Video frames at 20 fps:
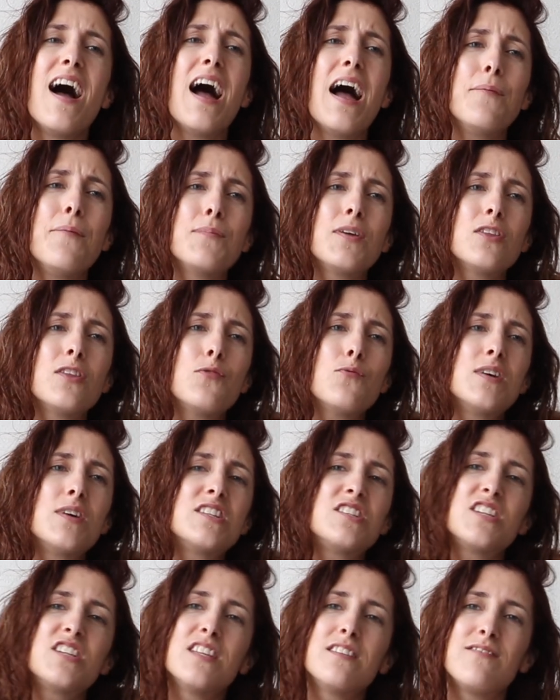I'm gonna
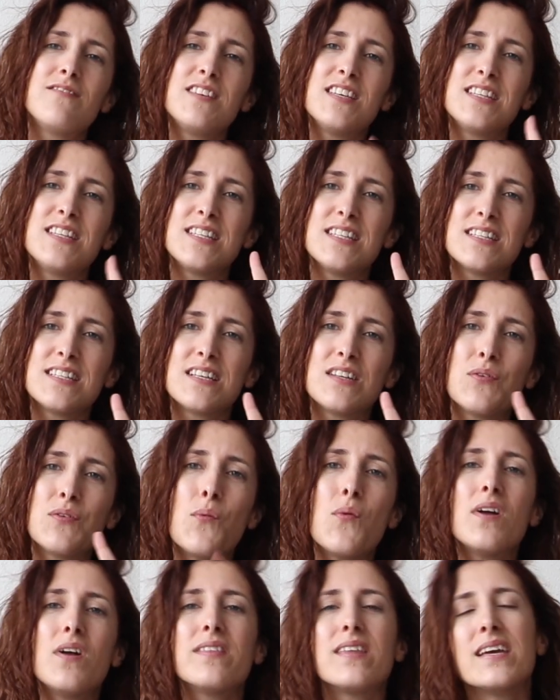watch Gen V season
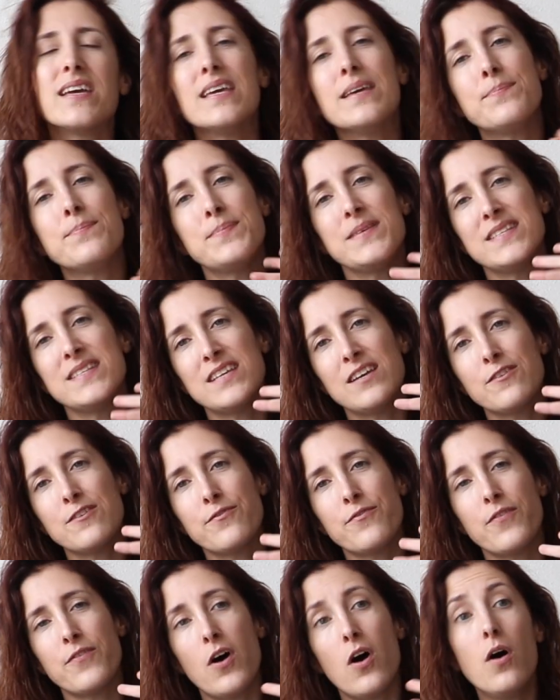1, episode
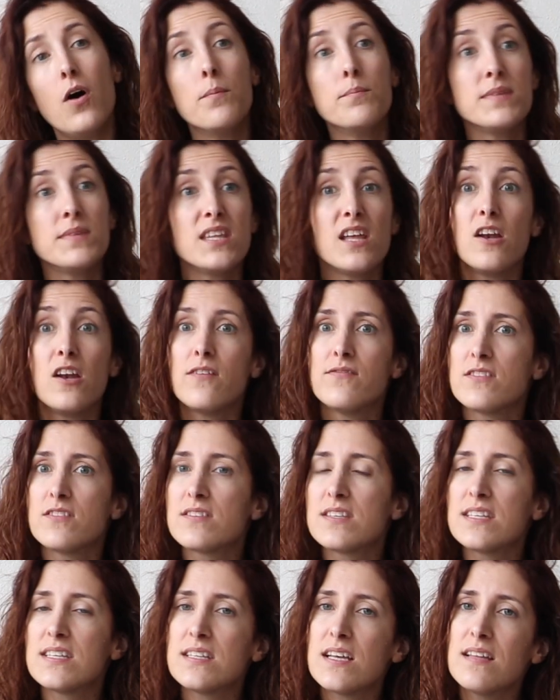4, middle of the
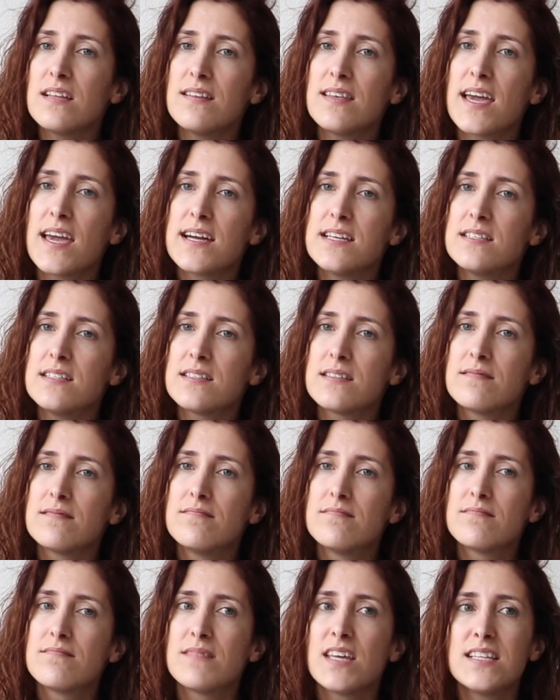season, guys!
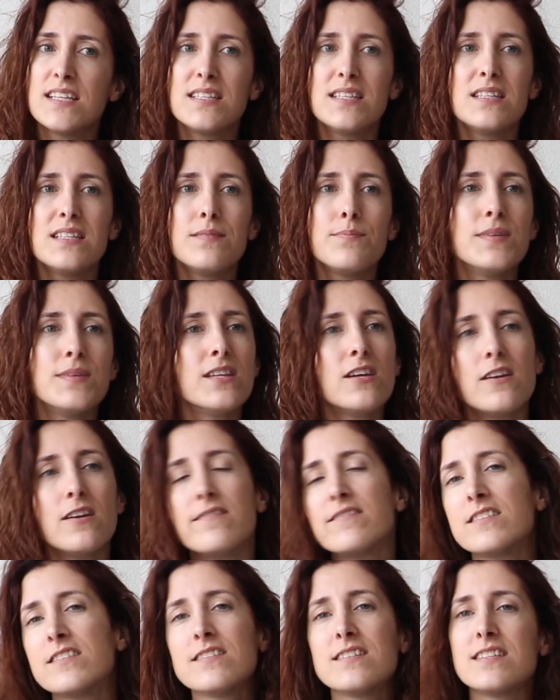That's it, middle
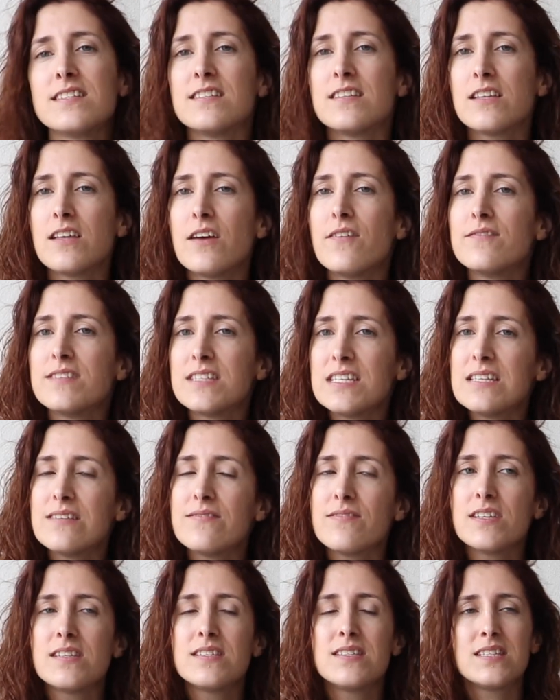of the season of
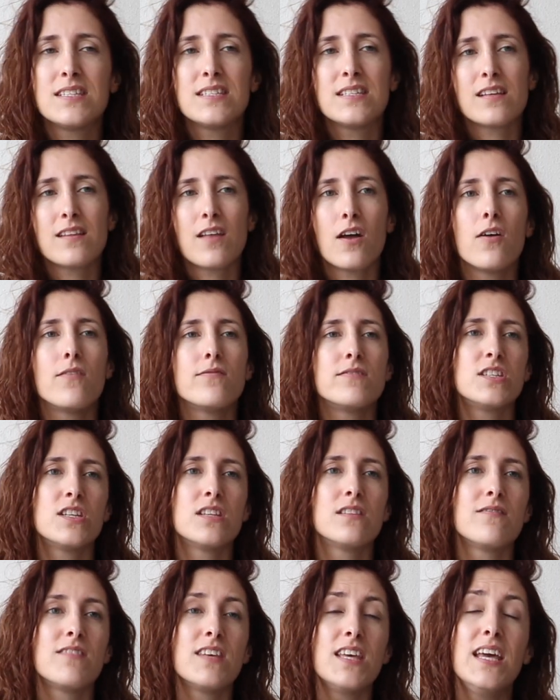this first season of
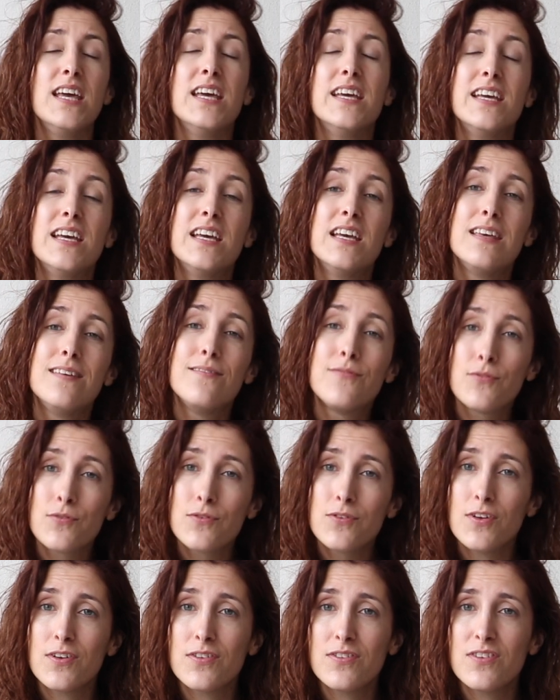Gen V. If
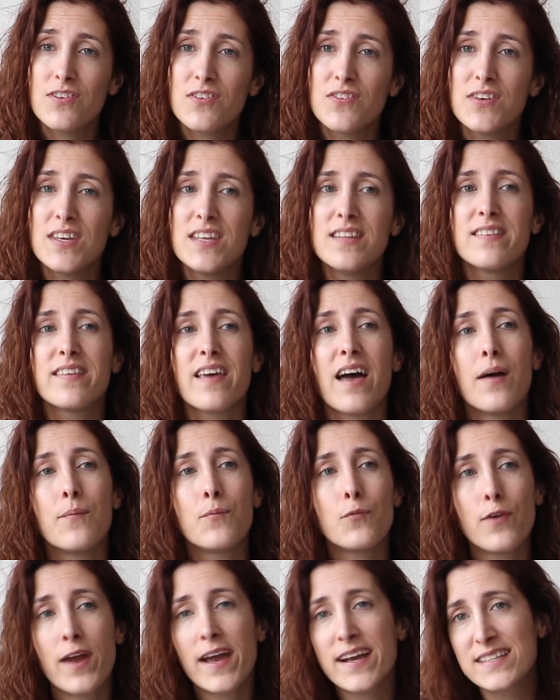you don't know it,
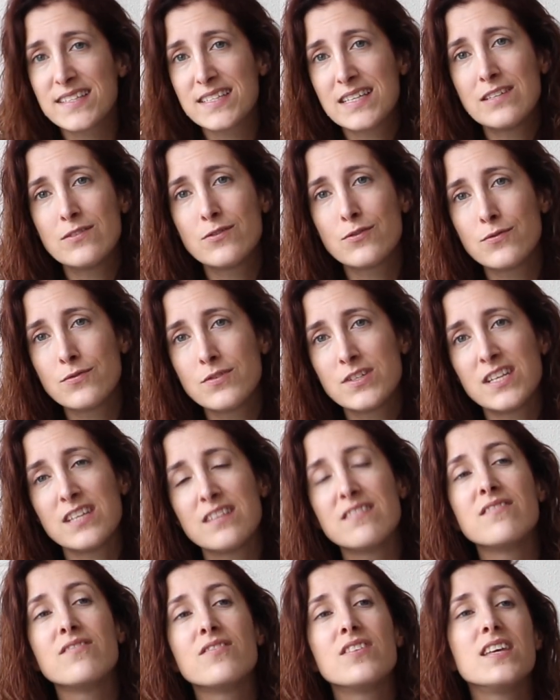I'm reacting to
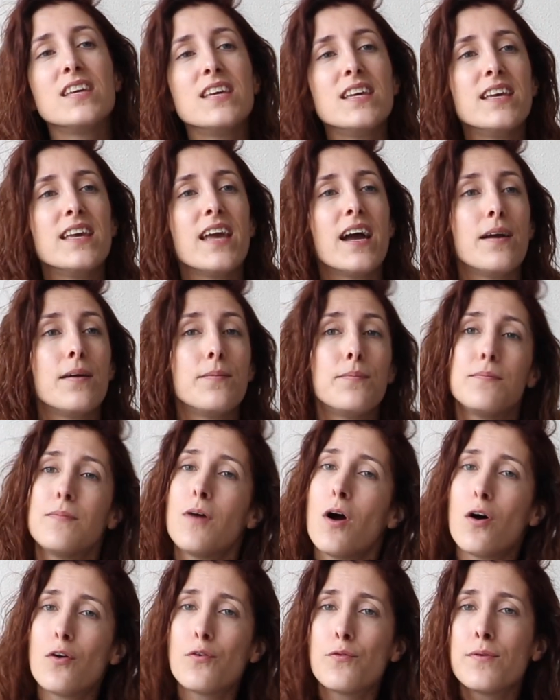Gen V. I
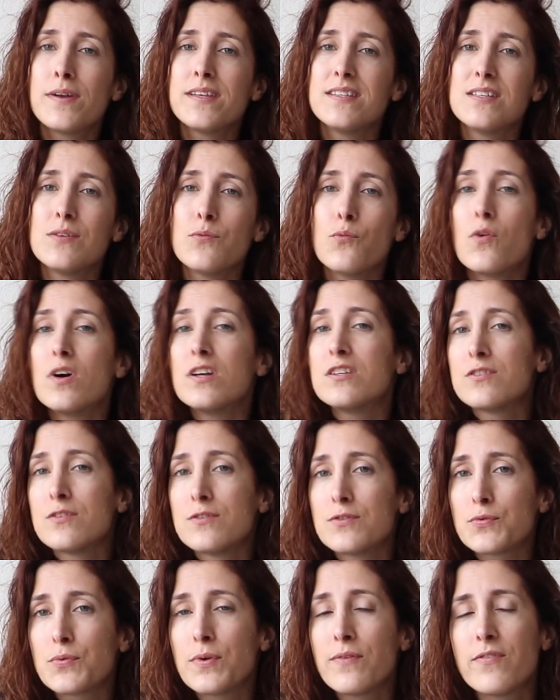already watched
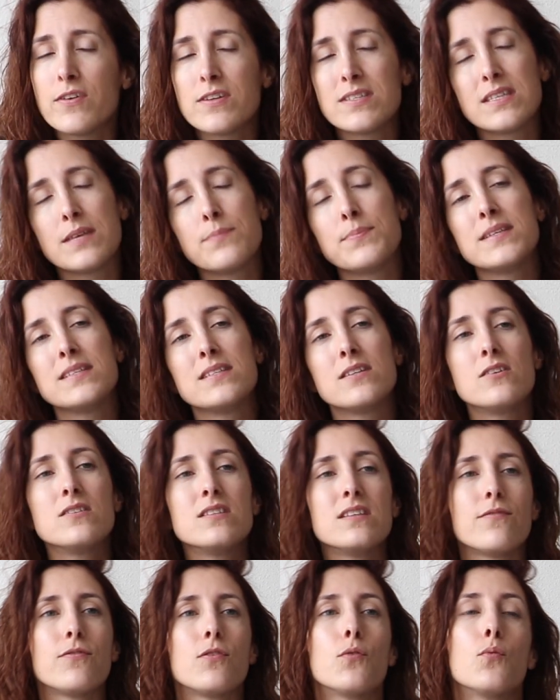the three first
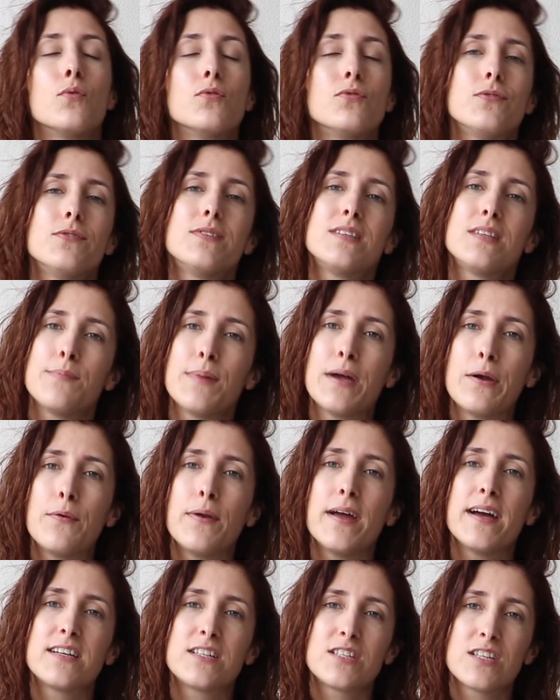episodes. If you want to see my
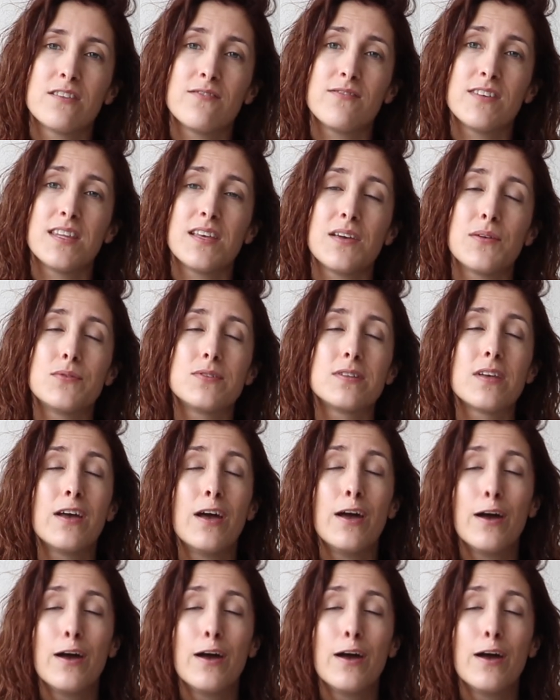reaction videos